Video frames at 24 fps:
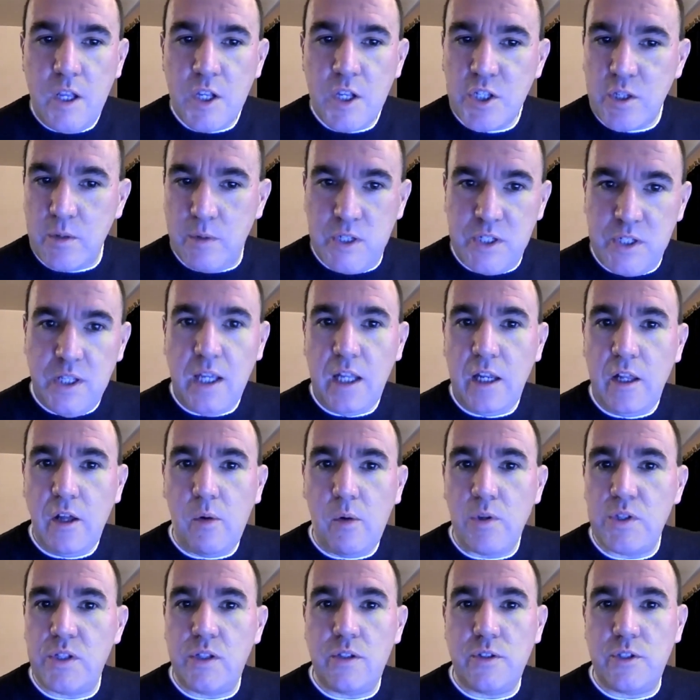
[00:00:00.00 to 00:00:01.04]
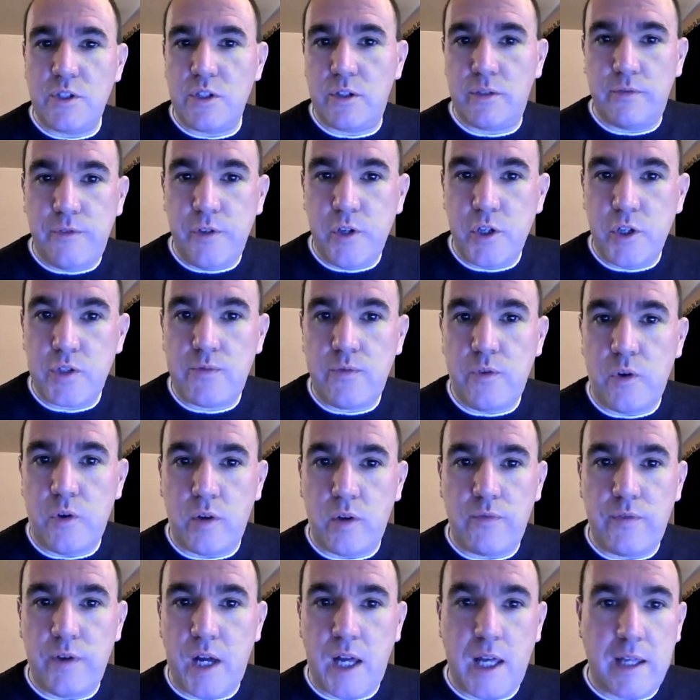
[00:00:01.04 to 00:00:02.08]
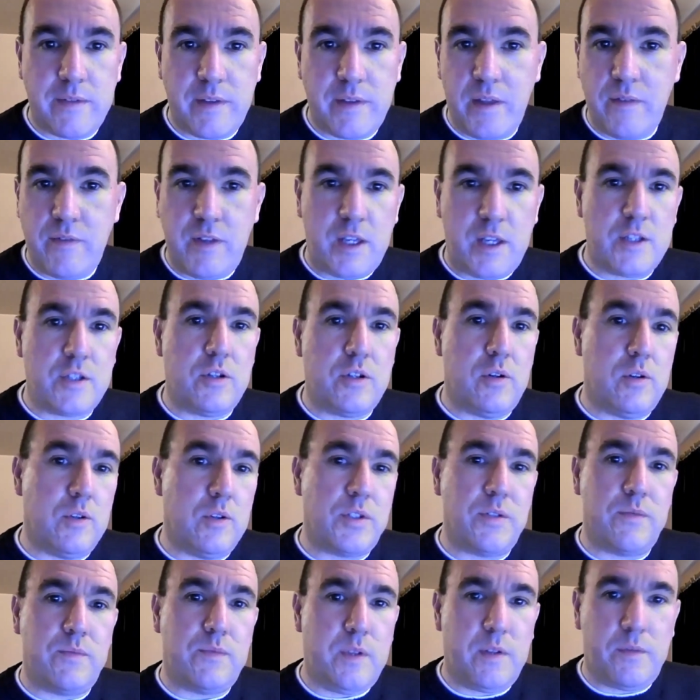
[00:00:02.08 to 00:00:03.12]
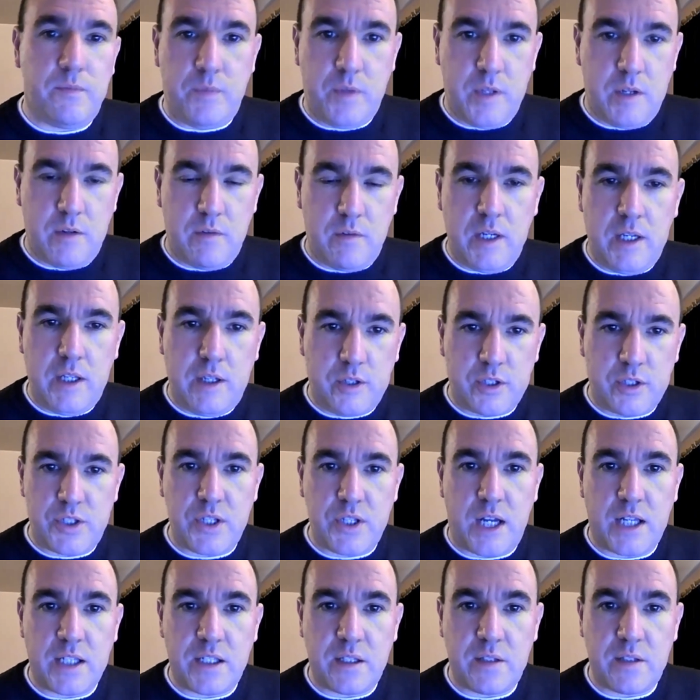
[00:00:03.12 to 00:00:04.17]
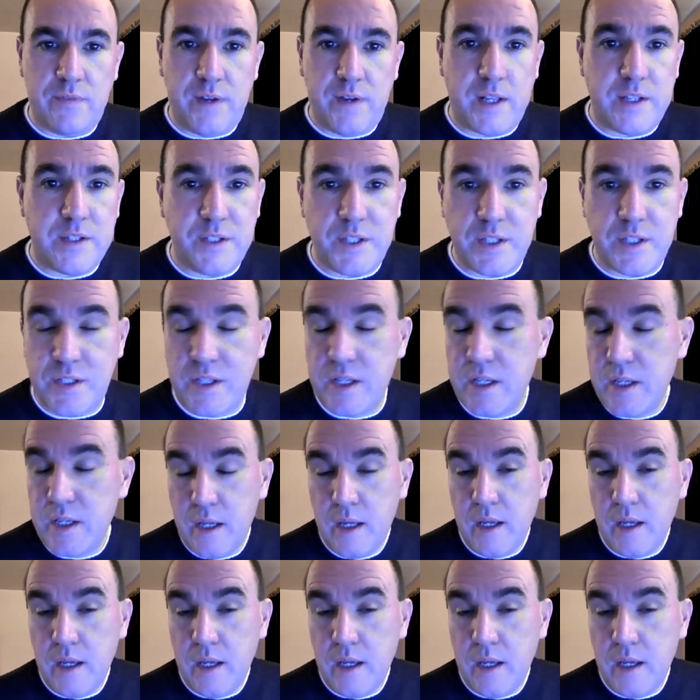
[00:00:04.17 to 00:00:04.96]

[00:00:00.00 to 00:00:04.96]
So he's nearly always in the sort of first 4 or 5, giving his horse a really good sight of the fences.